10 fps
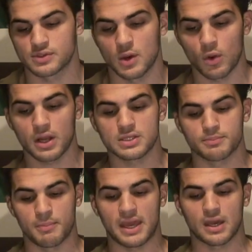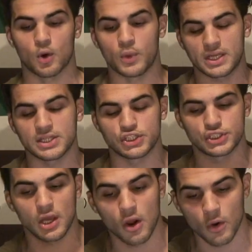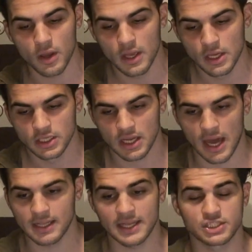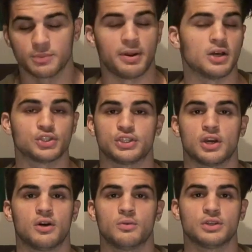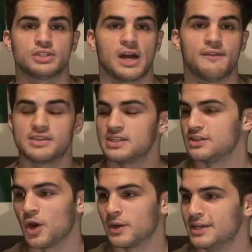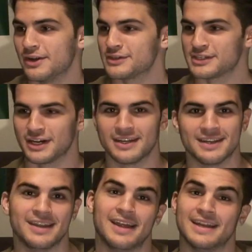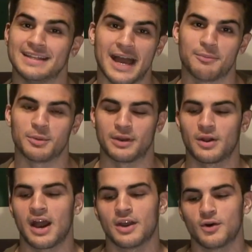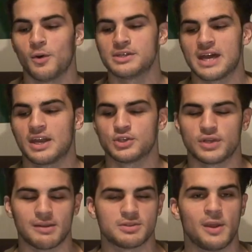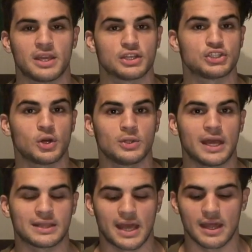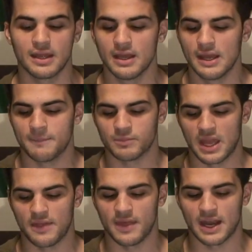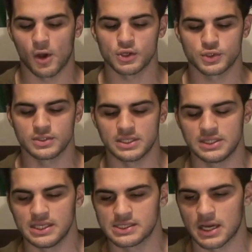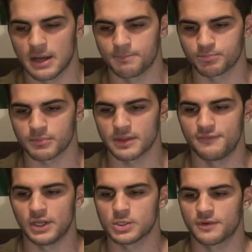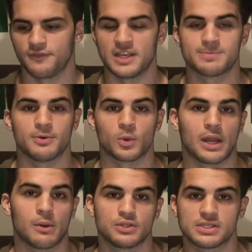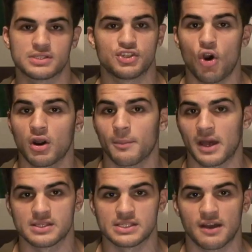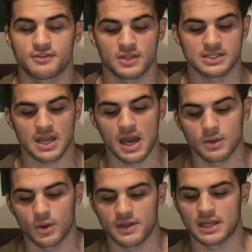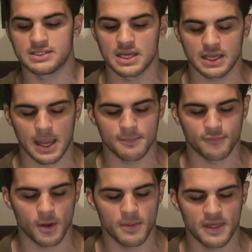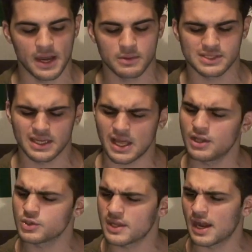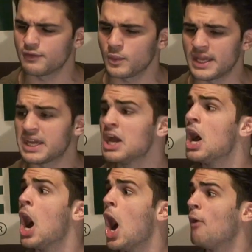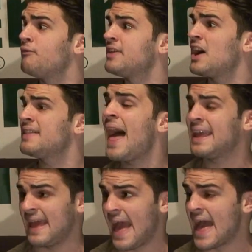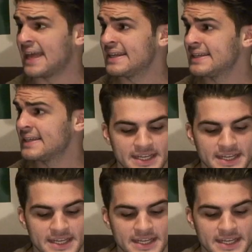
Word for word: So I wanted to make a weekly show, kind of like Chappelle's show, which obviously nowhere near as good and, and elaborate, but I kind of always had a dream to making a show like that. And then I also did these um, videos for Facebook when I would just talk about stuff. So that's kind of where the idea came from. And then I was like, I'll do that every week. Hopefully they'll like it.